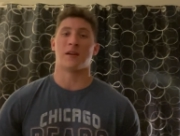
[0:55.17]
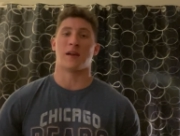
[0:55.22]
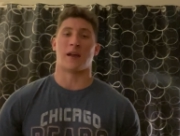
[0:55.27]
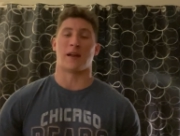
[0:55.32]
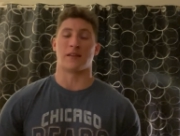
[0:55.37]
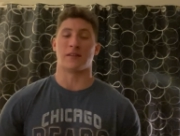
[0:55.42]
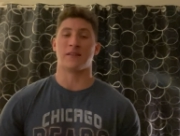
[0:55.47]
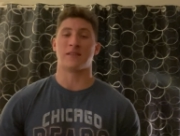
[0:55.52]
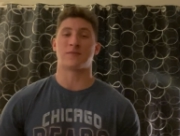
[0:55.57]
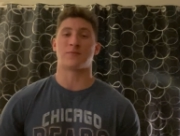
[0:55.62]

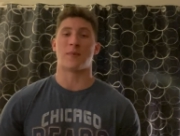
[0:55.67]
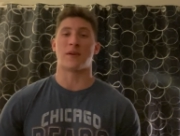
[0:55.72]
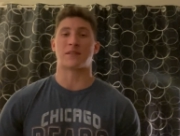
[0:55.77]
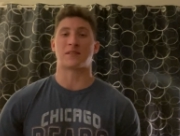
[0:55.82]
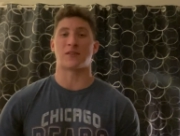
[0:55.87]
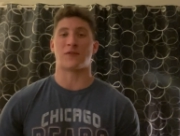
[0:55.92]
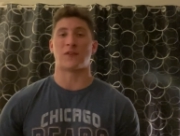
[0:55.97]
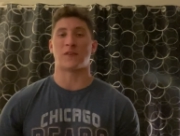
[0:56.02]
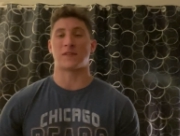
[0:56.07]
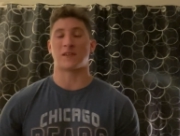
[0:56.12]
at least makes
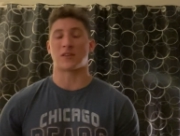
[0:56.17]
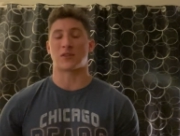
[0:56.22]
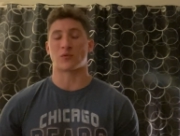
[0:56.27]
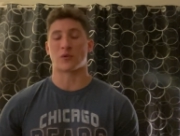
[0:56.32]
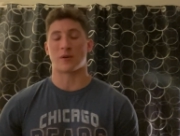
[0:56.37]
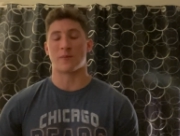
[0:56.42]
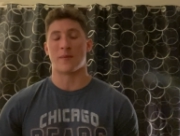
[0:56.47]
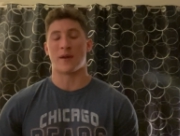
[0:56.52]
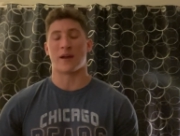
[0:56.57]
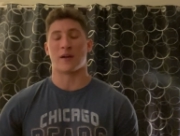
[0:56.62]
the
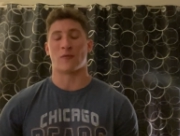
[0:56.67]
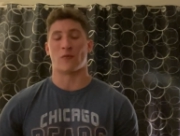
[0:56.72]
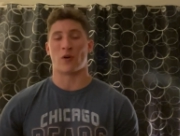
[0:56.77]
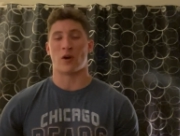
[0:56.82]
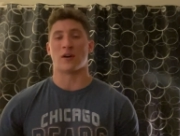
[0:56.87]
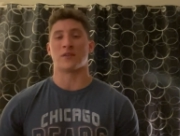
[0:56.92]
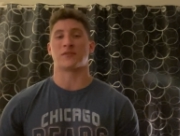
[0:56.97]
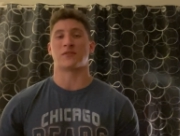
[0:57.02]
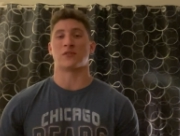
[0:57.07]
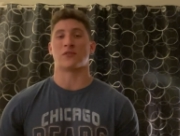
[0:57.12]
53-man
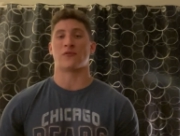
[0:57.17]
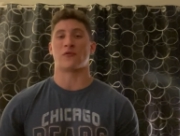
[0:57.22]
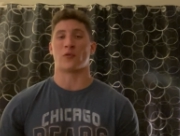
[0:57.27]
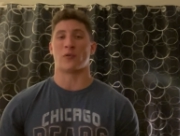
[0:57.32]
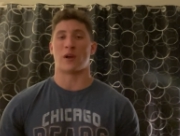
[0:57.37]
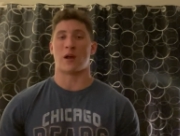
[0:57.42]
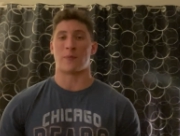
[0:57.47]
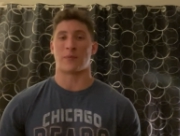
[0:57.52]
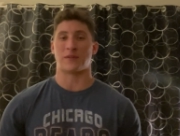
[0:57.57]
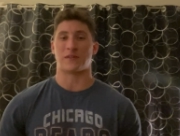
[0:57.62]
roster for
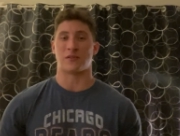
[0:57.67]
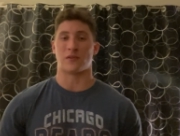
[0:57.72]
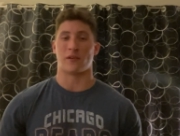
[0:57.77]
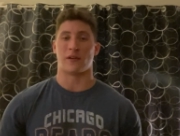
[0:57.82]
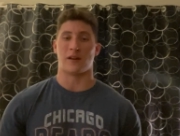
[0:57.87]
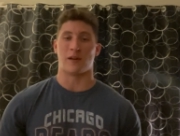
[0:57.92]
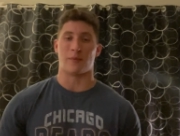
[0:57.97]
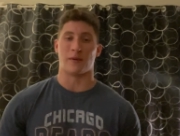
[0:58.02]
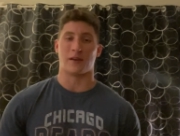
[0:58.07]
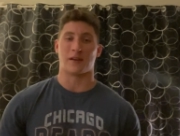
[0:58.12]
an
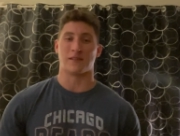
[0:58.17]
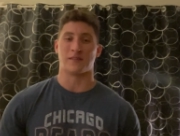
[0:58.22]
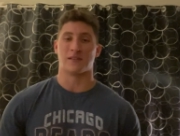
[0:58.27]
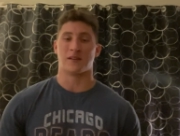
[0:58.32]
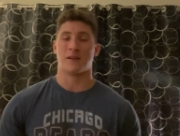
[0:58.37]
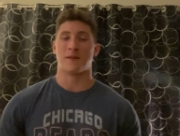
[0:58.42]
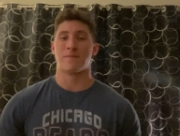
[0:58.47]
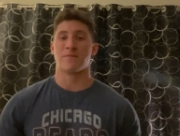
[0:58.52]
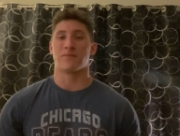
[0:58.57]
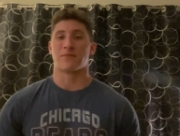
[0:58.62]
opportunity, because
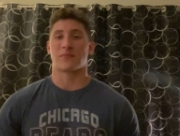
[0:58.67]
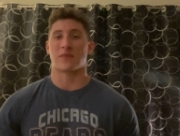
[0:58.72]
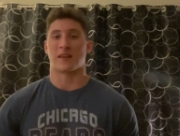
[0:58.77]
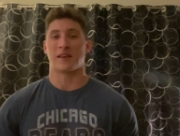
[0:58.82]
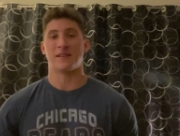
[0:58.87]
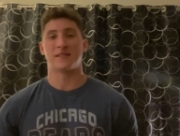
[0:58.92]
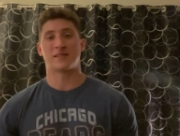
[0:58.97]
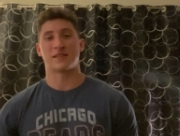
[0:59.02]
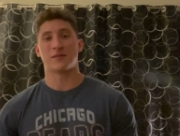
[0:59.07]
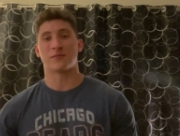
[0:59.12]

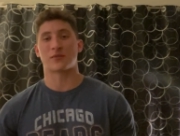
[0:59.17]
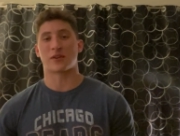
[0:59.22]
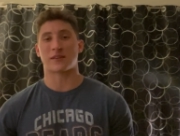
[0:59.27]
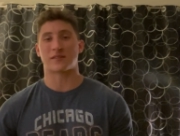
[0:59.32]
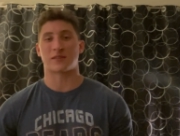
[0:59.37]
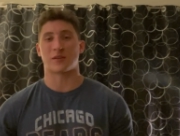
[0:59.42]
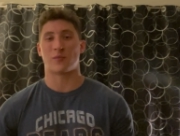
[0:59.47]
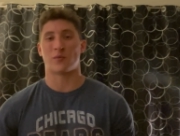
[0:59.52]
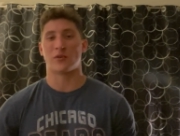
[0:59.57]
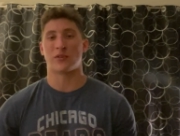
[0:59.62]
he seems like
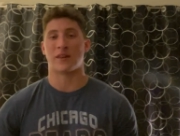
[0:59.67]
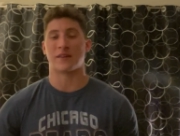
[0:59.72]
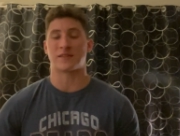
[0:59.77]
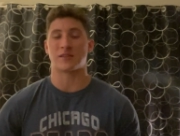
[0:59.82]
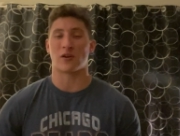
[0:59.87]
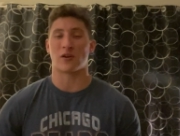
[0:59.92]
someone that's